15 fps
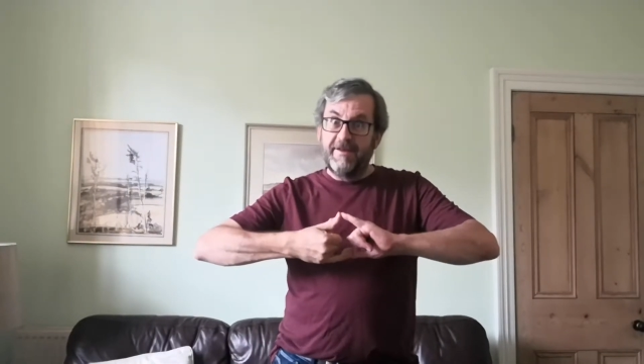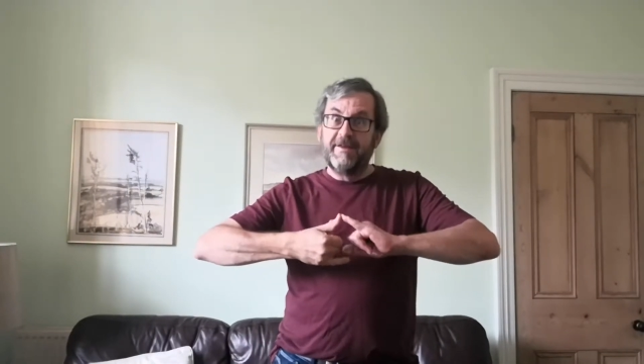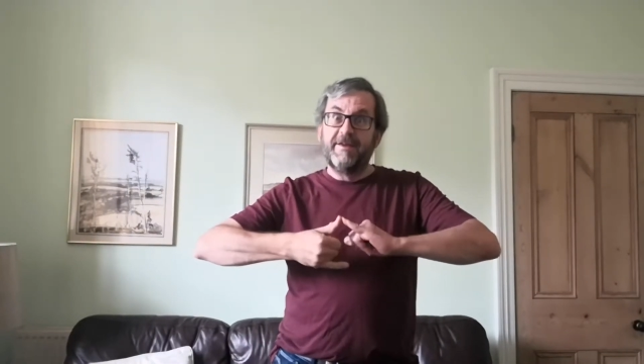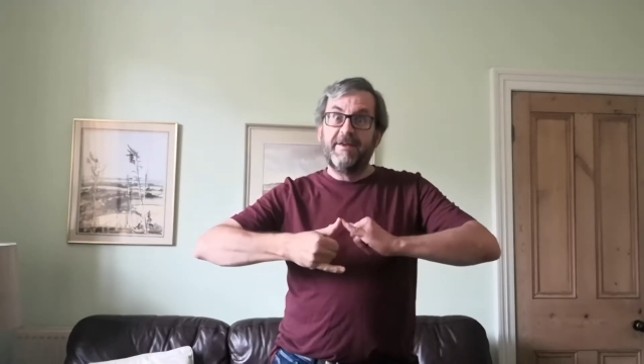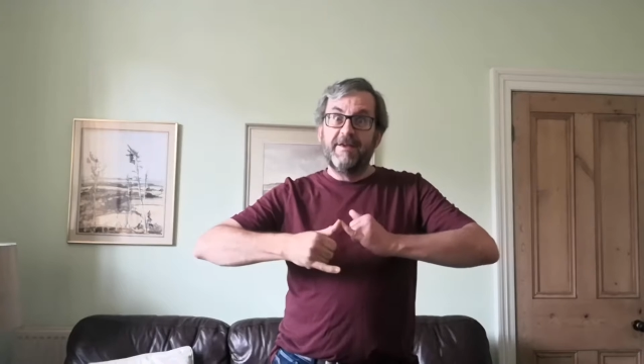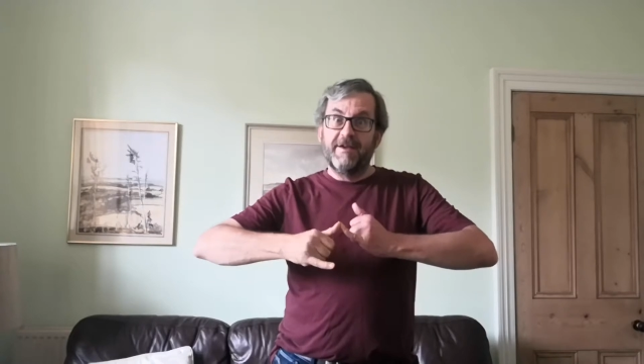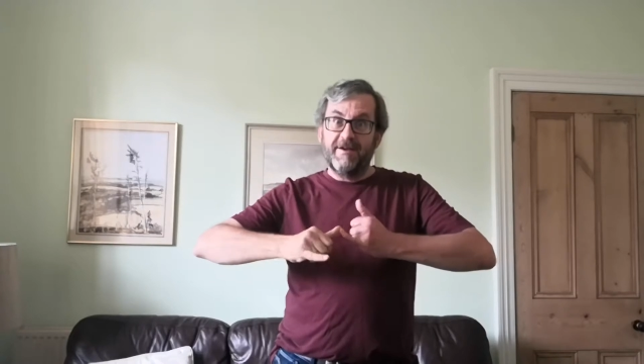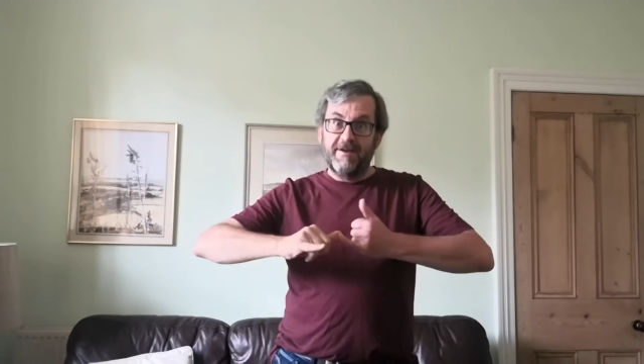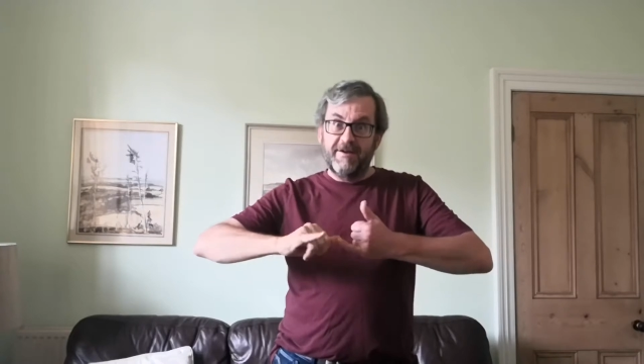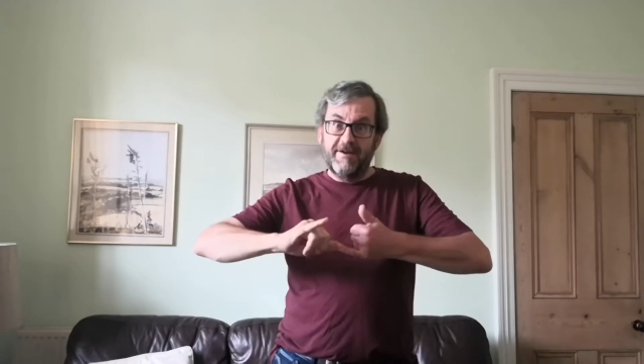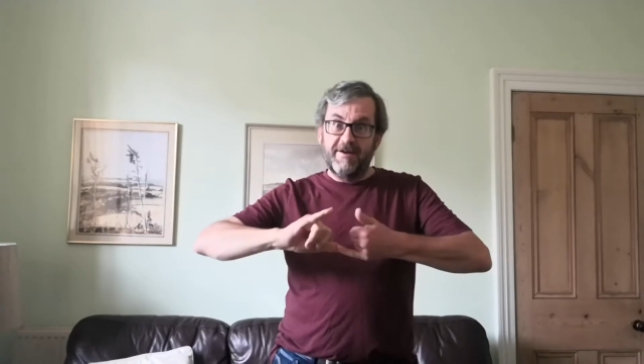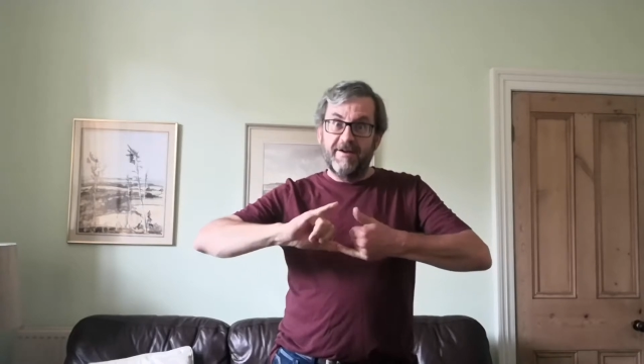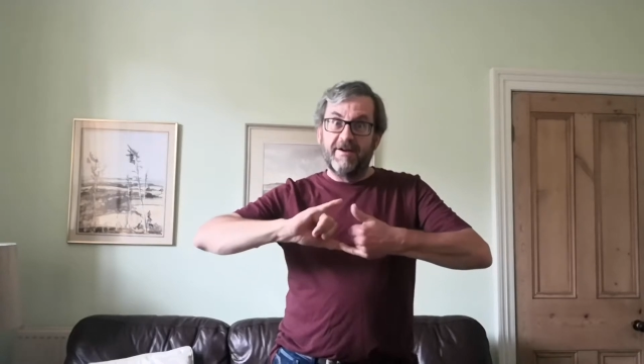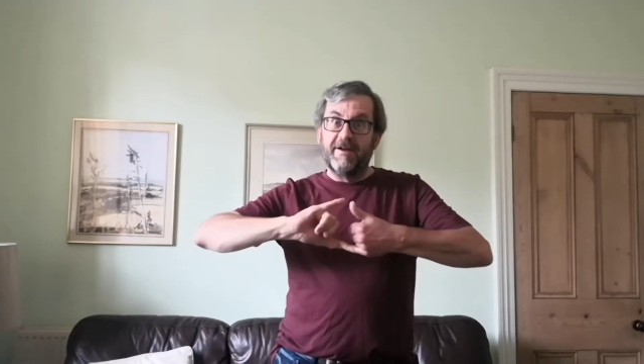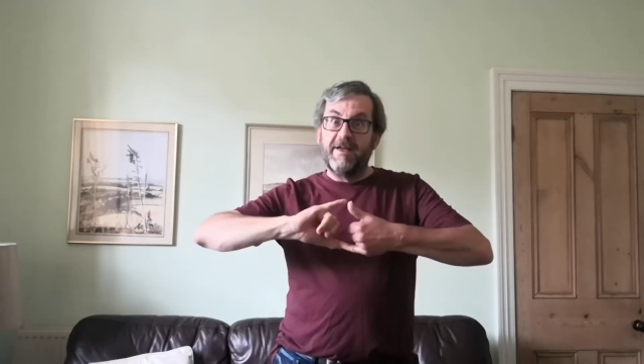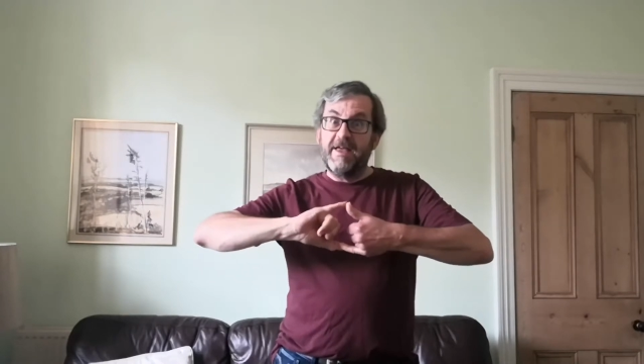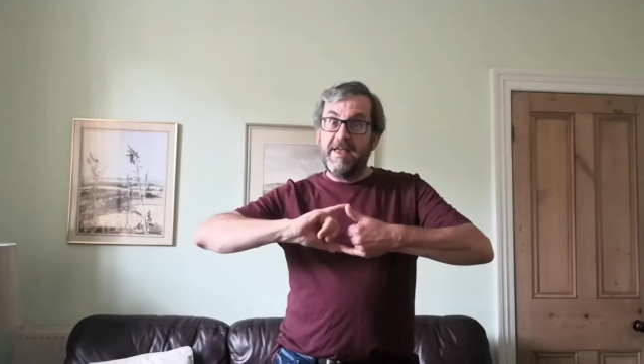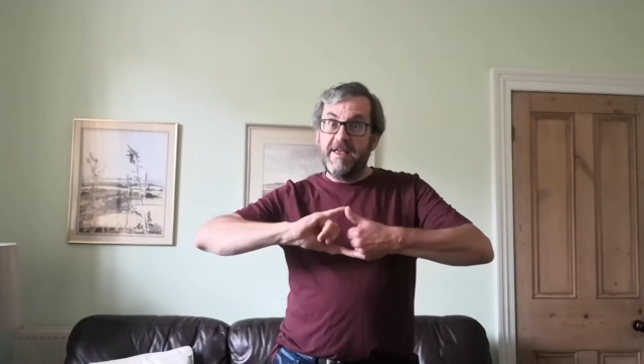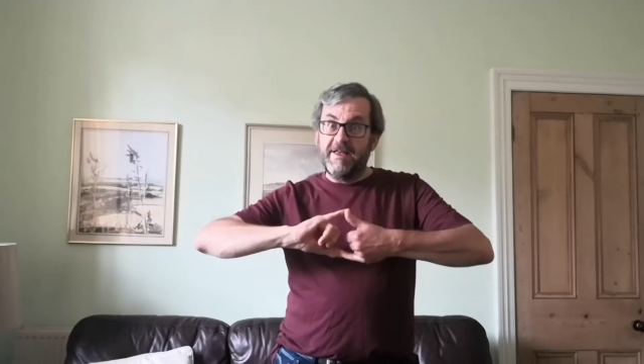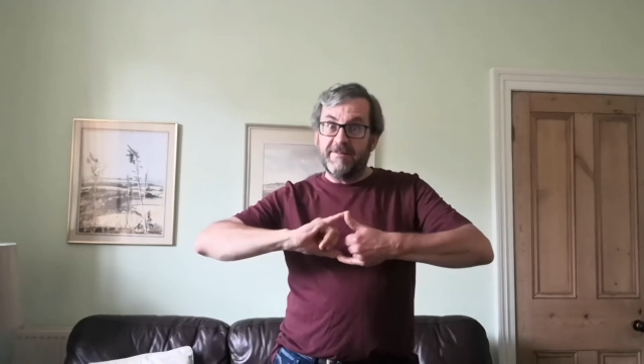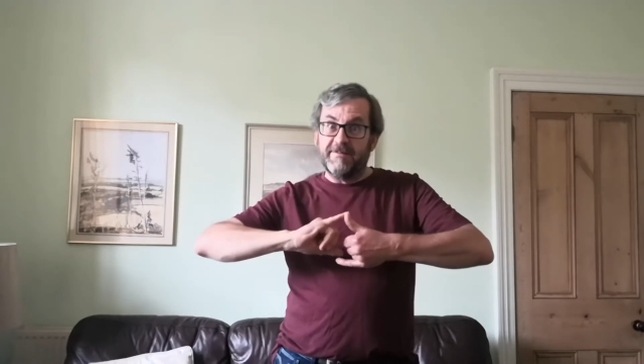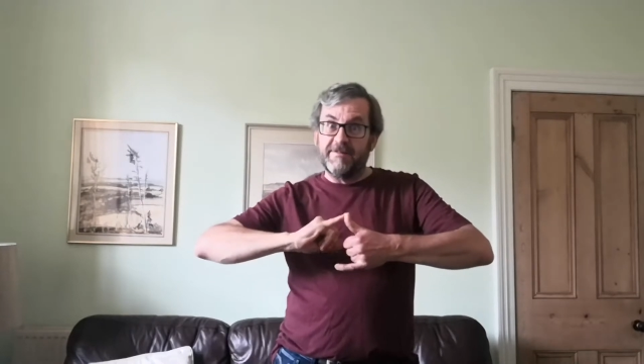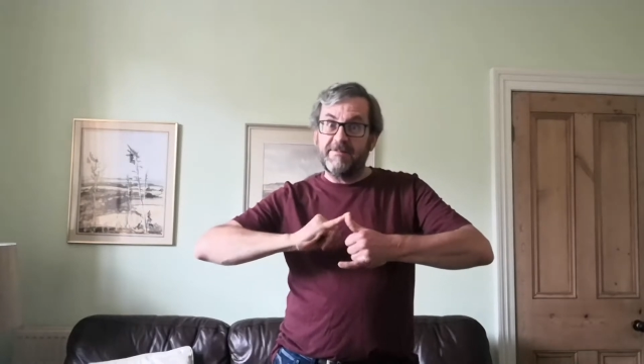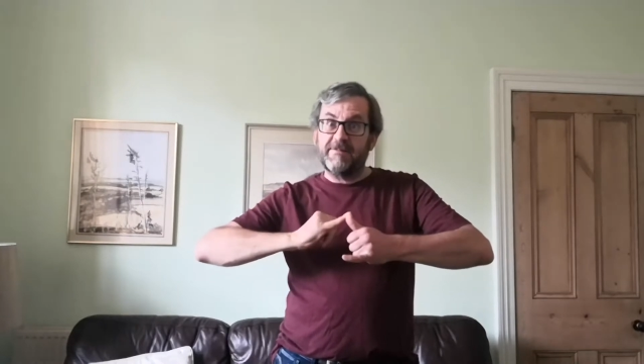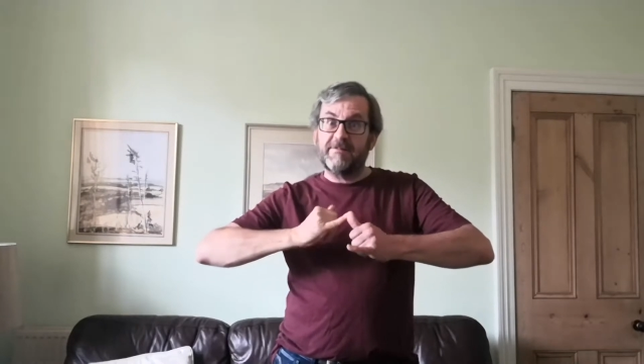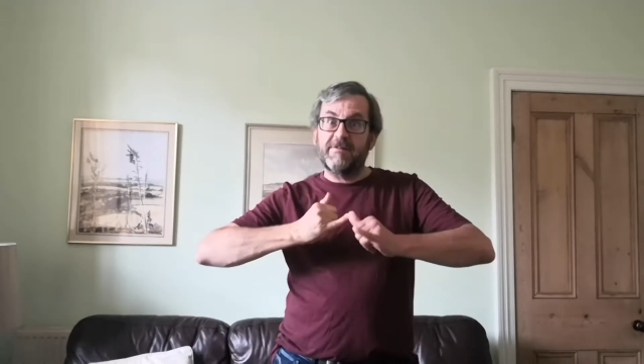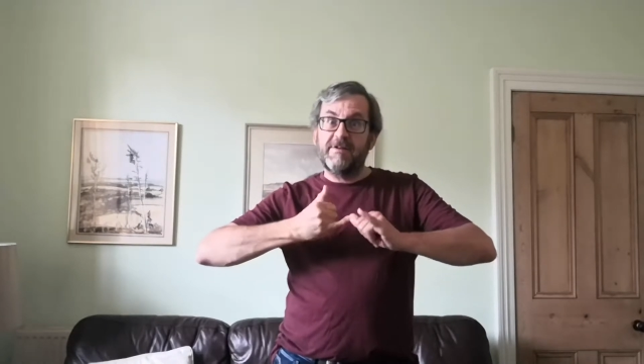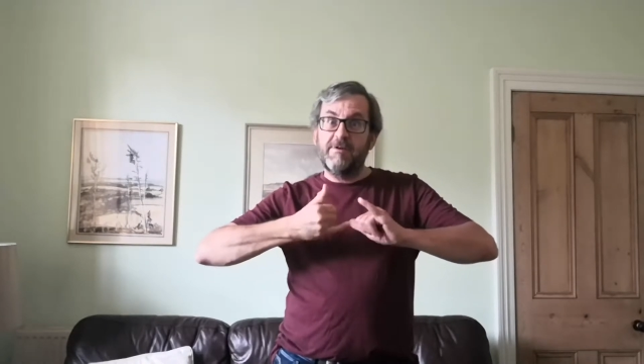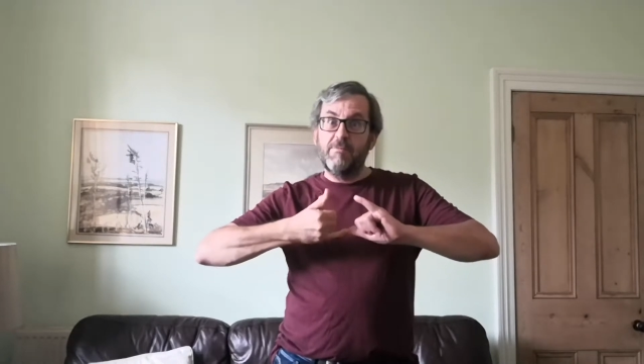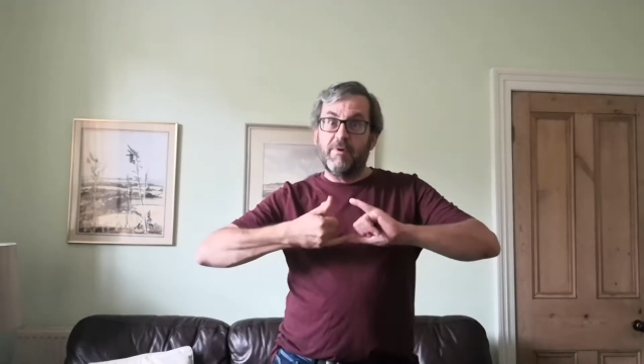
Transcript: Yeah. Incy